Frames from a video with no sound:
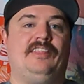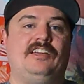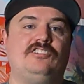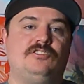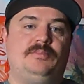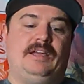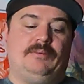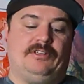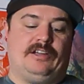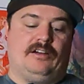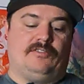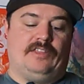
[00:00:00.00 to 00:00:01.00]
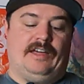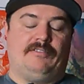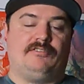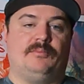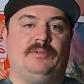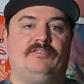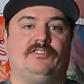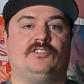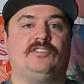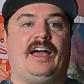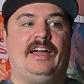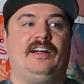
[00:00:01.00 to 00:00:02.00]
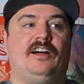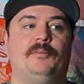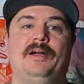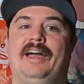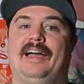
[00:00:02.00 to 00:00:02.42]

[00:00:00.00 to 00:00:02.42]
This should be able to cover that for me for sidearm.